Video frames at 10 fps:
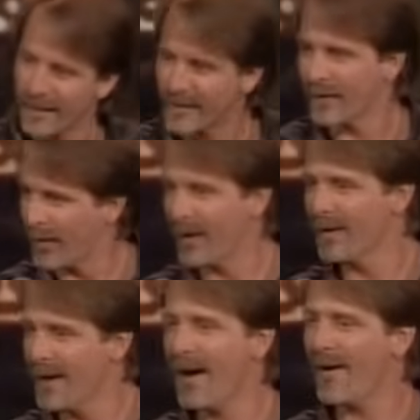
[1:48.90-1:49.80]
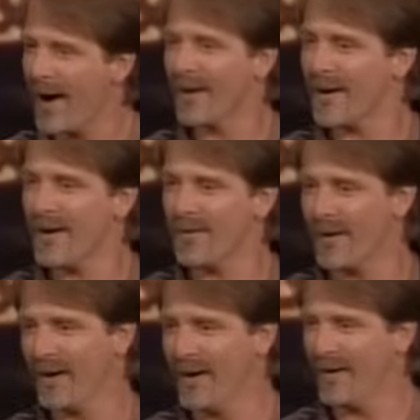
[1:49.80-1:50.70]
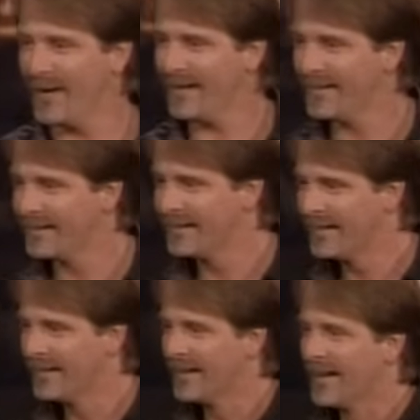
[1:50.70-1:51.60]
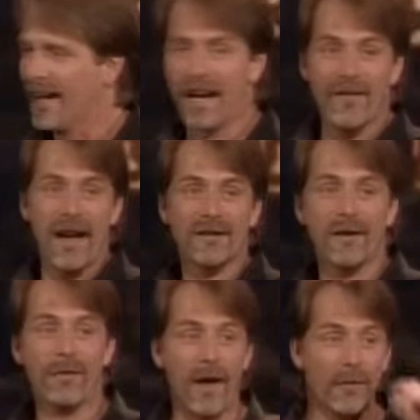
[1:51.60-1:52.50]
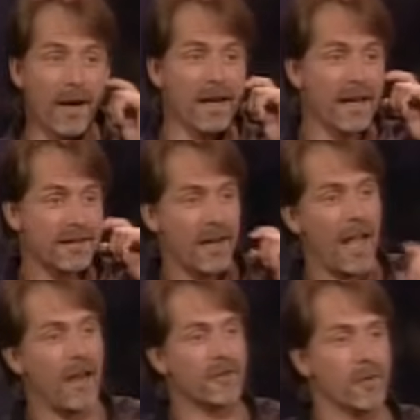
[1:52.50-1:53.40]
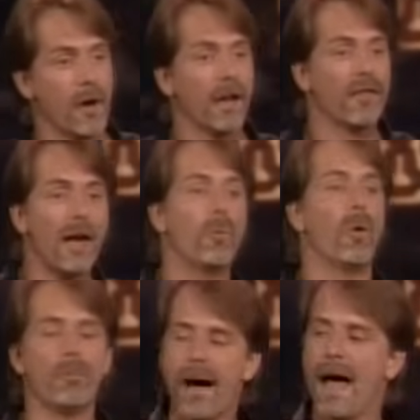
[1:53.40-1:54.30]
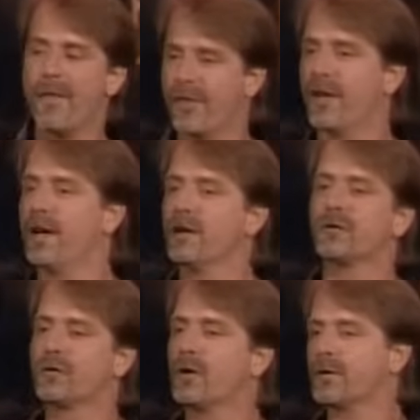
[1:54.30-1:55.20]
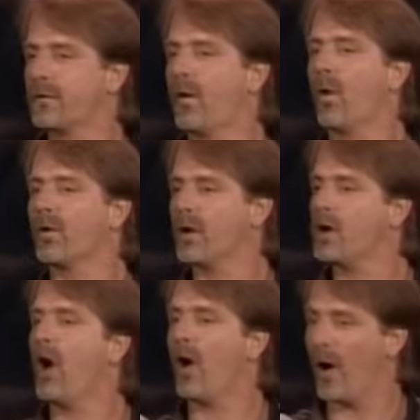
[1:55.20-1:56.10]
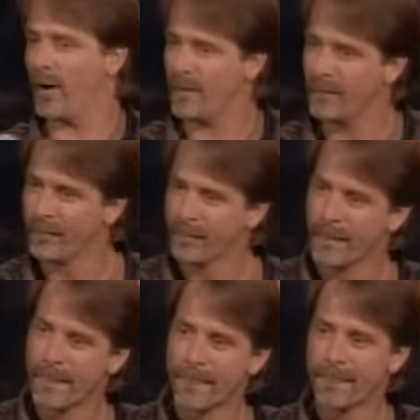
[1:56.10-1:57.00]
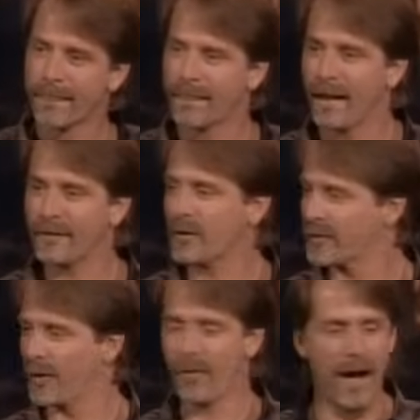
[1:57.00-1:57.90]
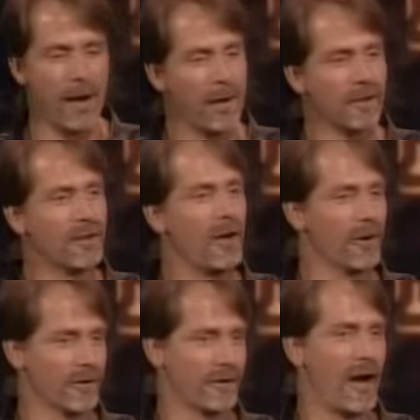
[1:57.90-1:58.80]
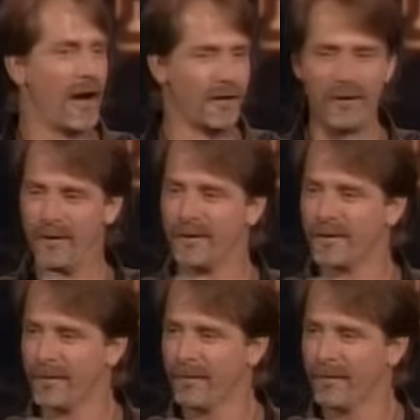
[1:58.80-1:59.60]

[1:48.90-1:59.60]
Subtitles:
Let the world know how good we're doing. And I've actually found rednecks that have some money, they will buy things just for the yard. Like those ceramic deer statues.